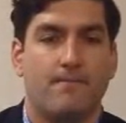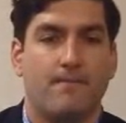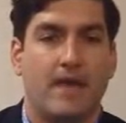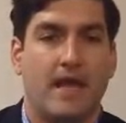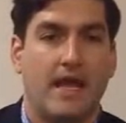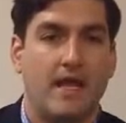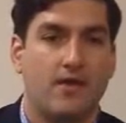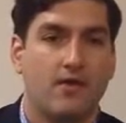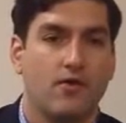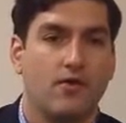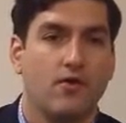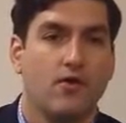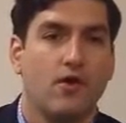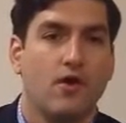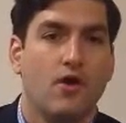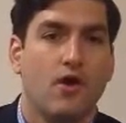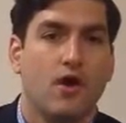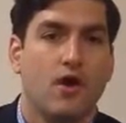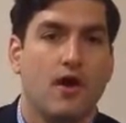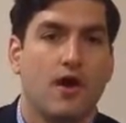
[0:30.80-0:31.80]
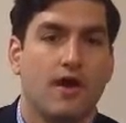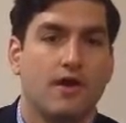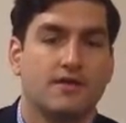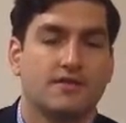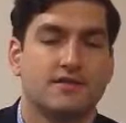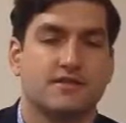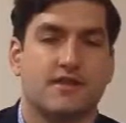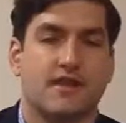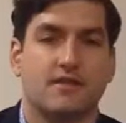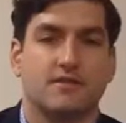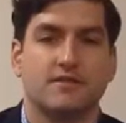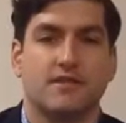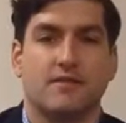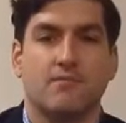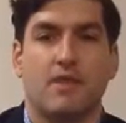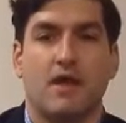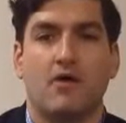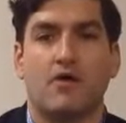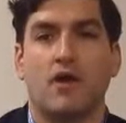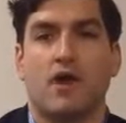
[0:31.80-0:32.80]
panel
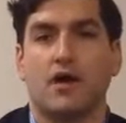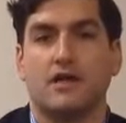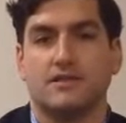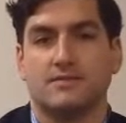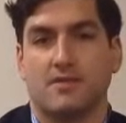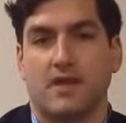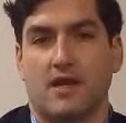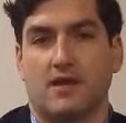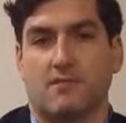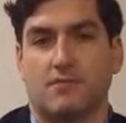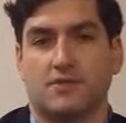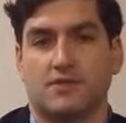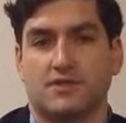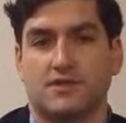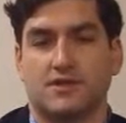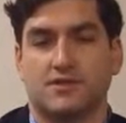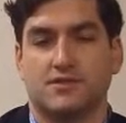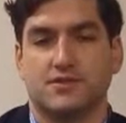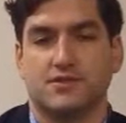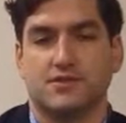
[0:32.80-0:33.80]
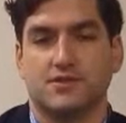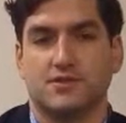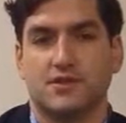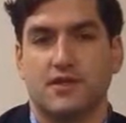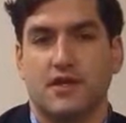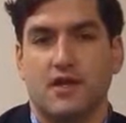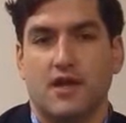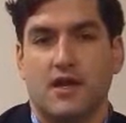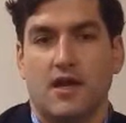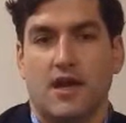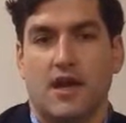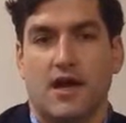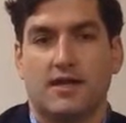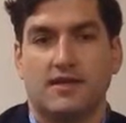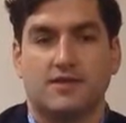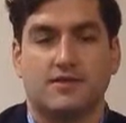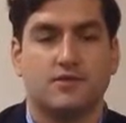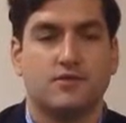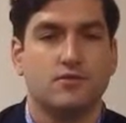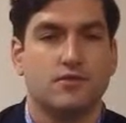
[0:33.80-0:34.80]
discussing male cosmetic procedures. I
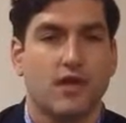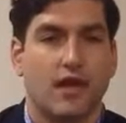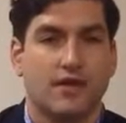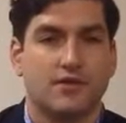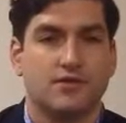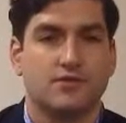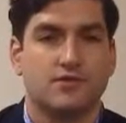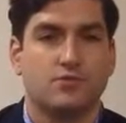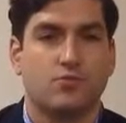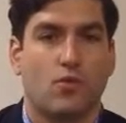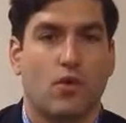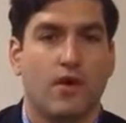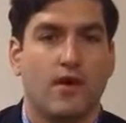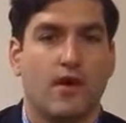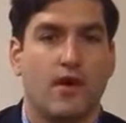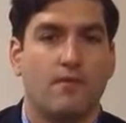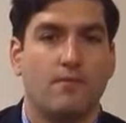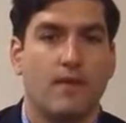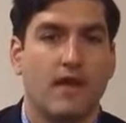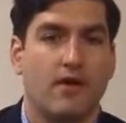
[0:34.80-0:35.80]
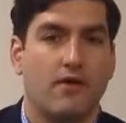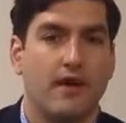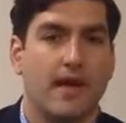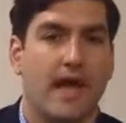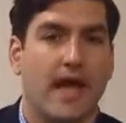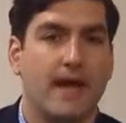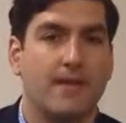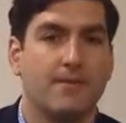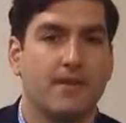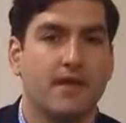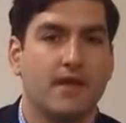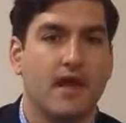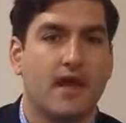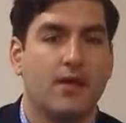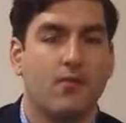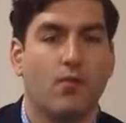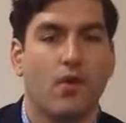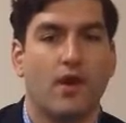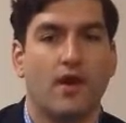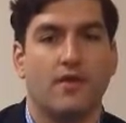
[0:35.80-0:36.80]
did two lectures, one on male anatomy
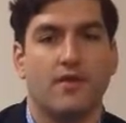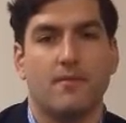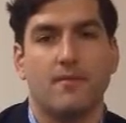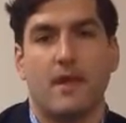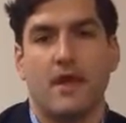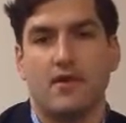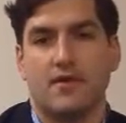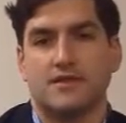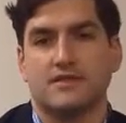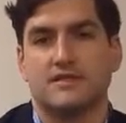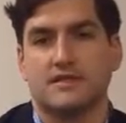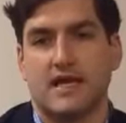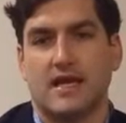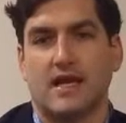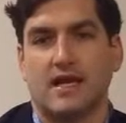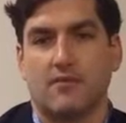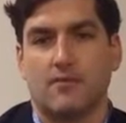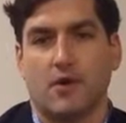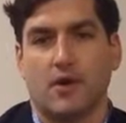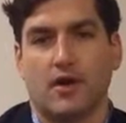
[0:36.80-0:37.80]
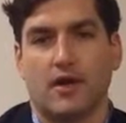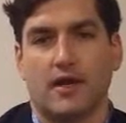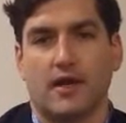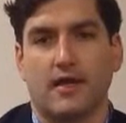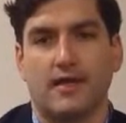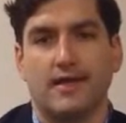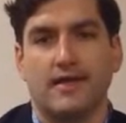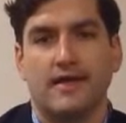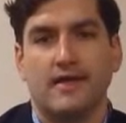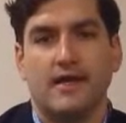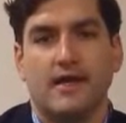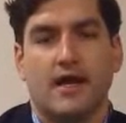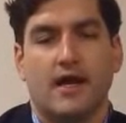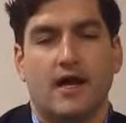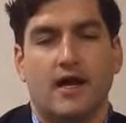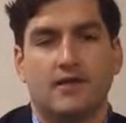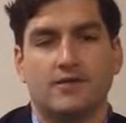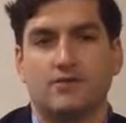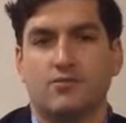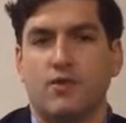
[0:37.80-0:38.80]
and one on the male aesthetic market.
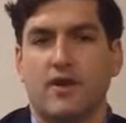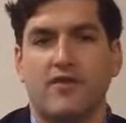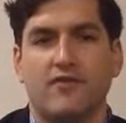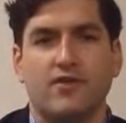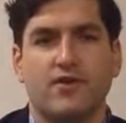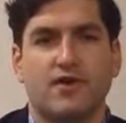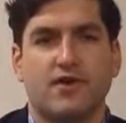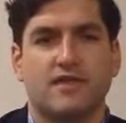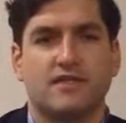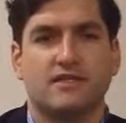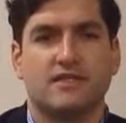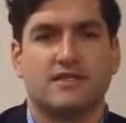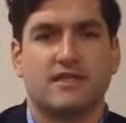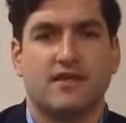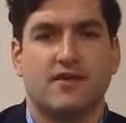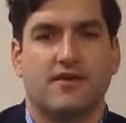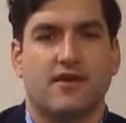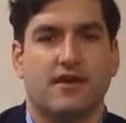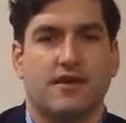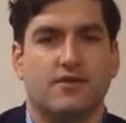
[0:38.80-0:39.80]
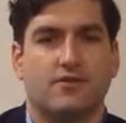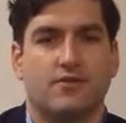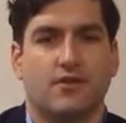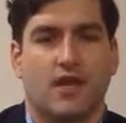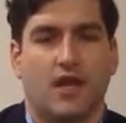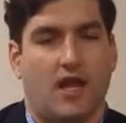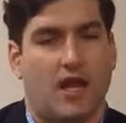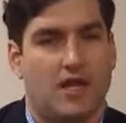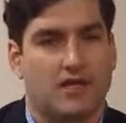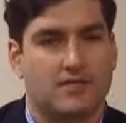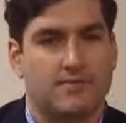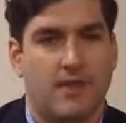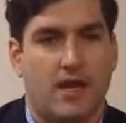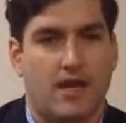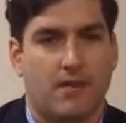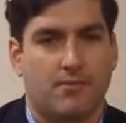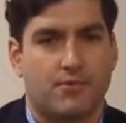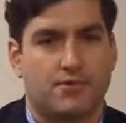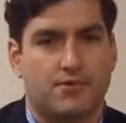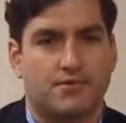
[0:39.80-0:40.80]
So whenever you're considering doing a
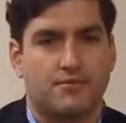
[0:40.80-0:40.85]
cosmetic